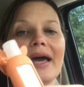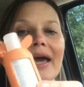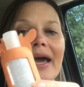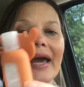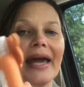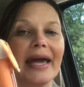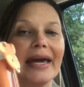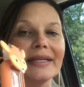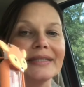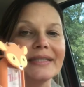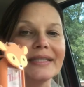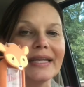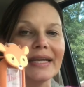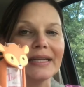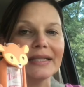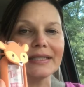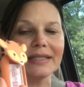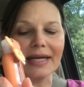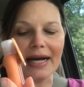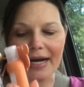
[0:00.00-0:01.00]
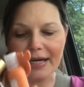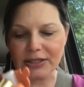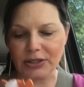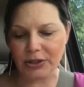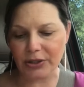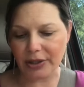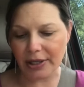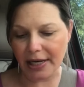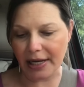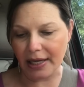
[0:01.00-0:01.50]
hand
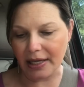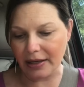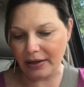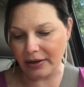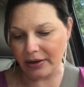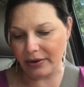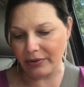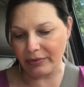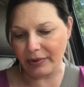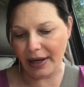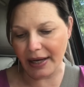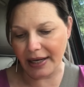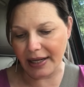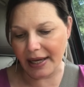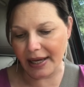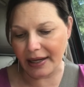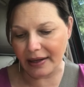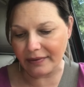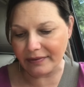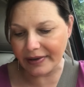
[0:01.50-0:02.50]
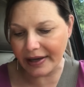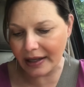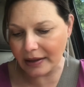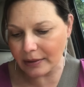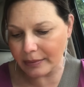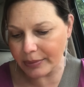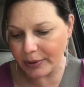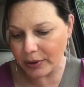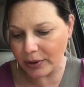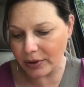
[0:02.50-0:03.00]
sanitizer here ready and
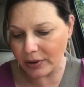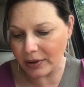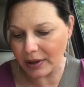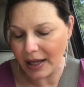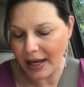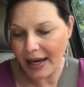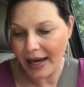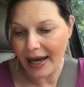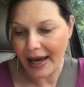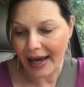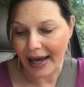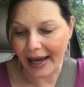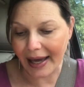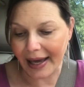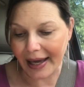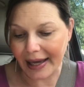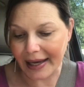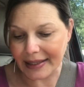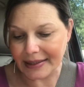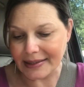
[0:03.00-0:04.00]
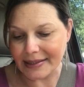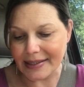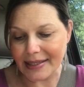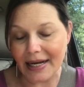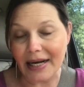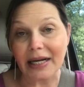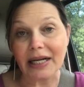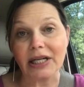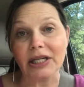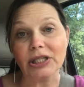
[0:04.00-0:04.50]
available, and
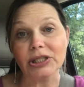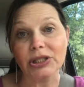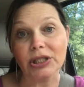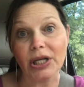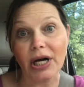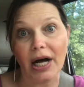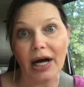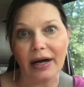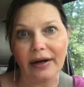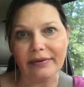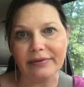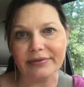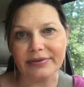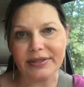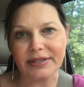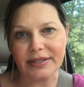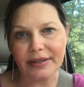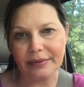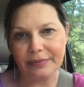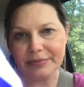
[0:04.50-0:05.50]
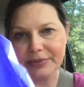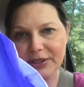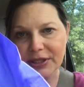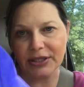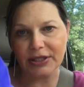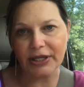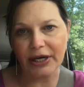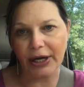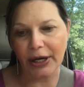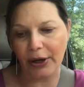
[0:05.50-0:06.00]
gloves.
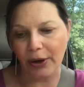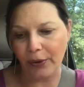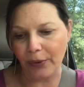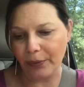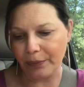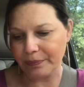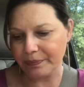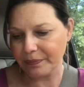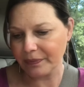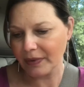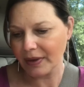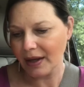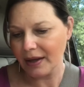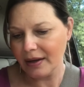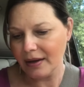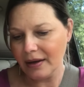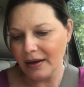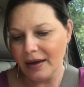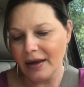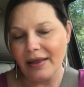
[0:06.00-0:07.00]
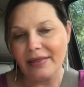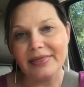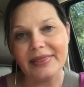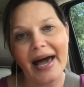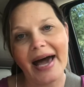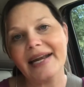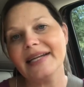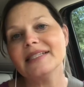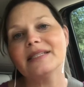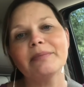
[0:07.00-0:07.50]
So
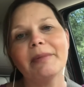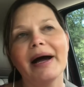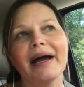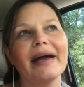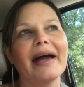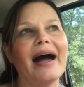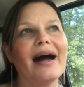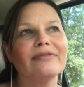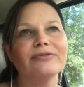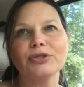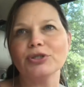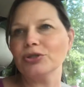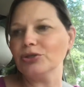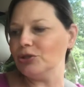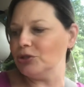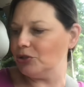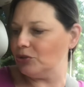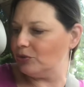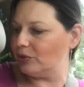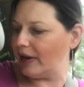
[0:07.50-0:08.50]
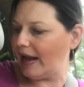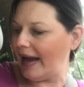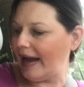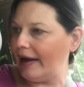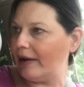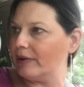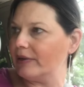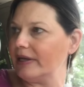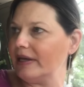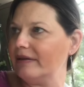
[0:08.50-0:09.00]
that is my afternoon
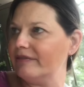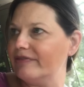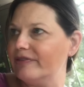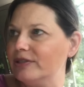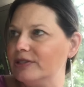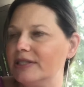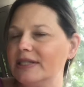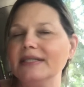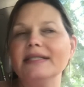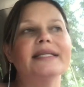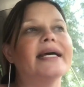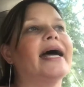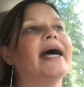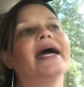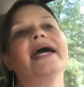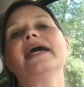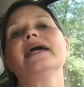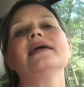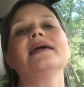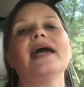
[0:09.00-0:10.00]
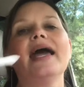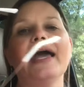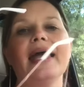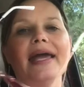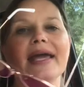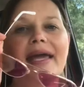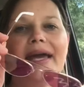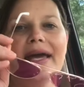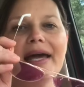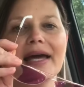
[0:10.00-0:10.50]
outing for today,
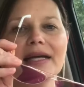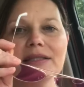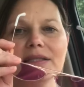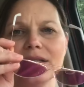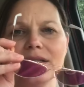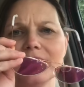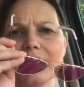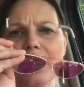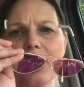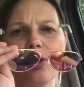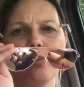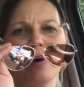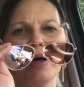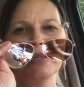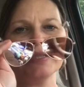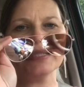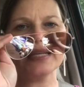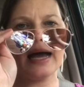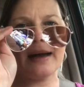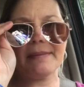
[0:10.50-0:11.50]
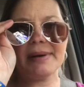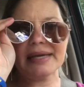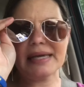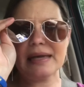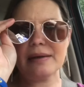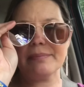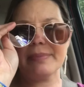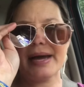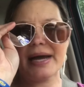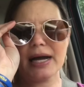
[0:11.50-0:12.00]
and so by the time I
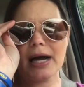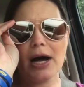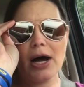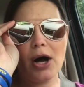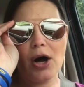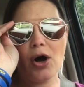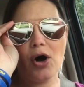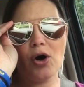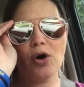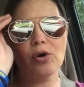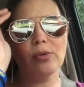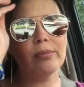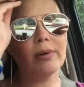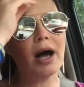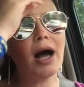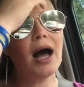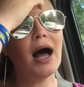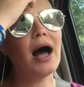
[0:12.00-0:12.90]
get back home,